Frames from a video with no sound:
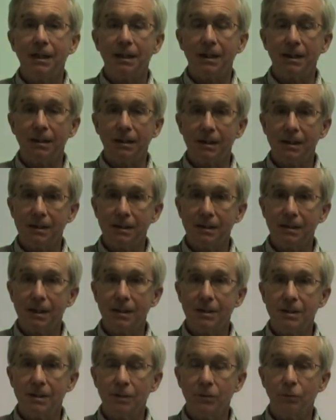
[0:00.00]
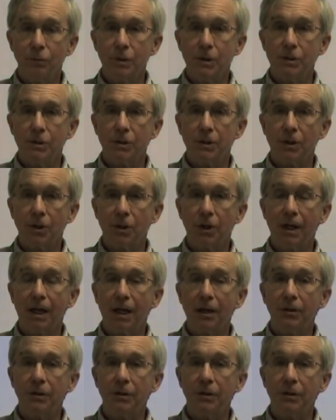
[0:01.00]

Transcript: In this lesson, we saw how